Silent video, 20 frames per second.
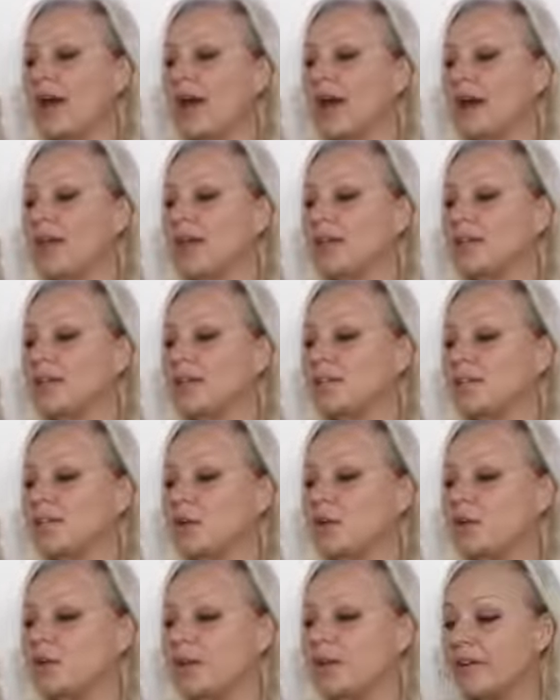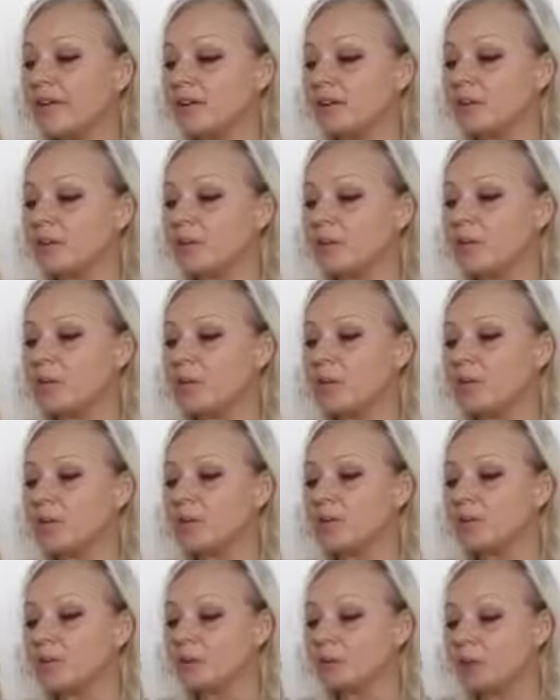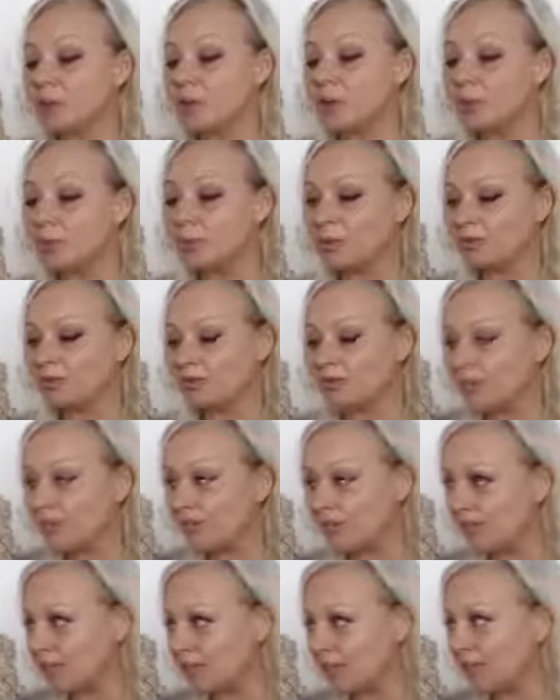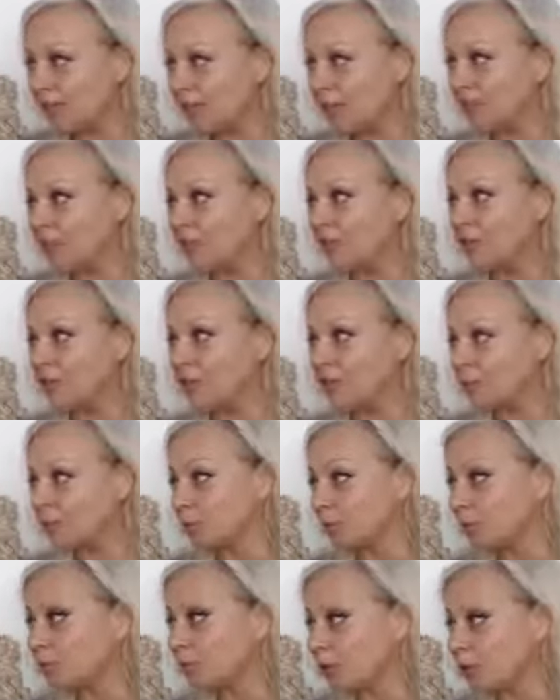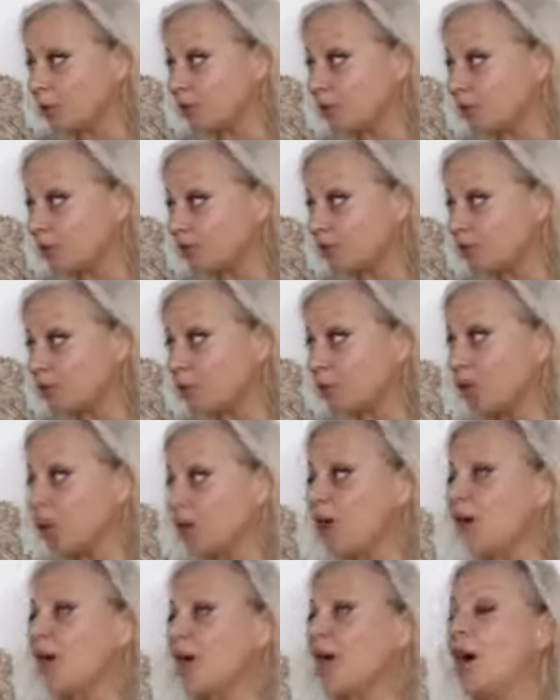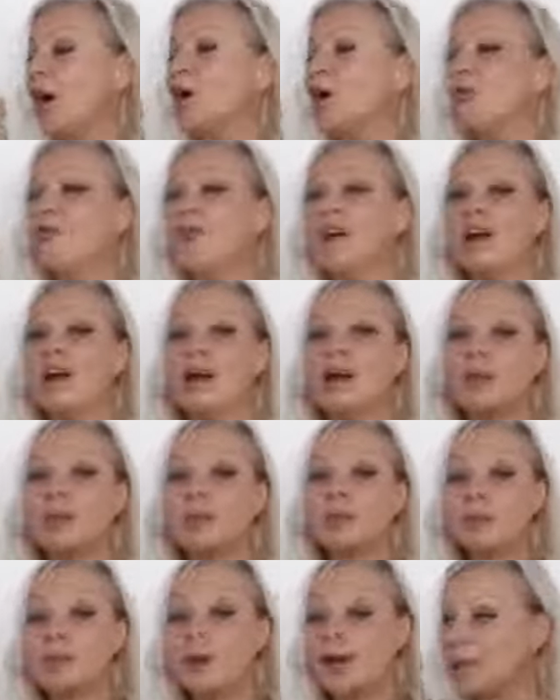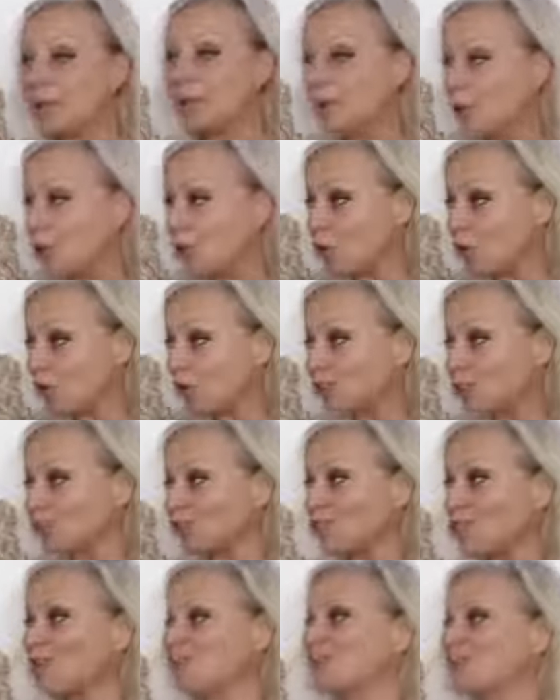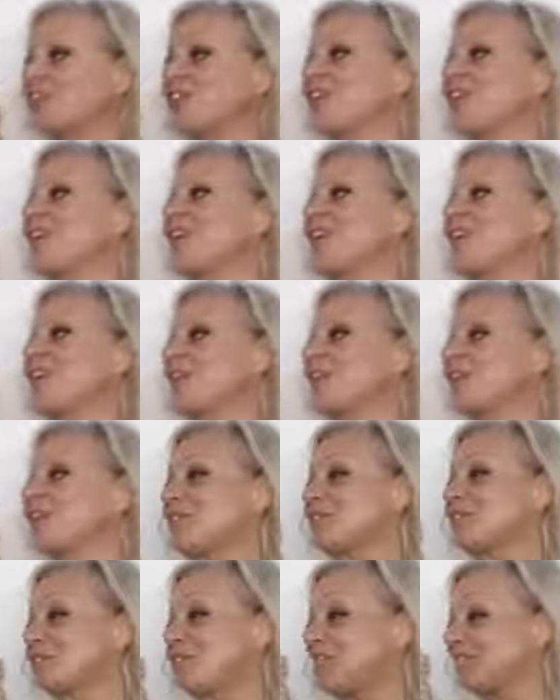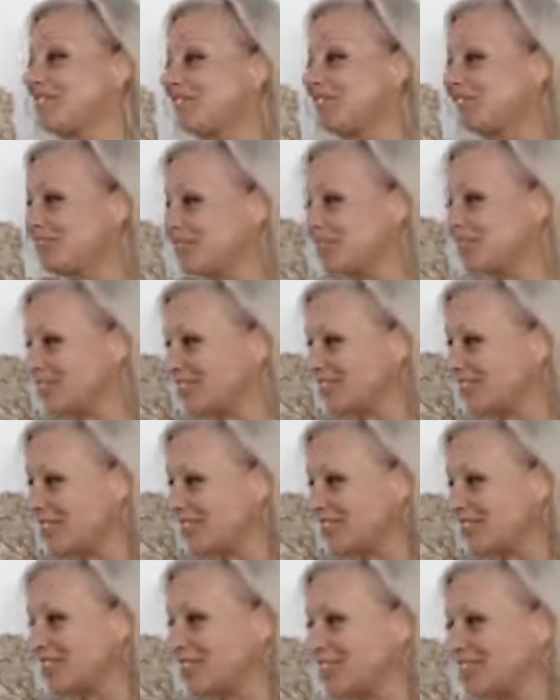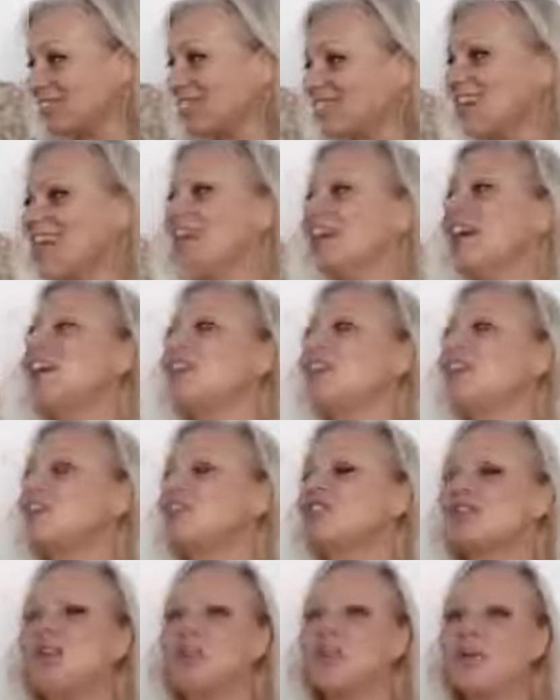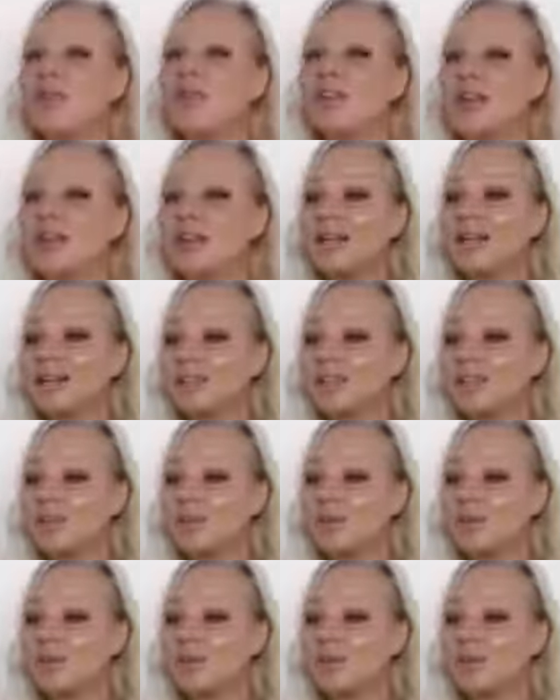And on that retreat, we will work specifically with entrepreneurs around money blocks, around business success, so that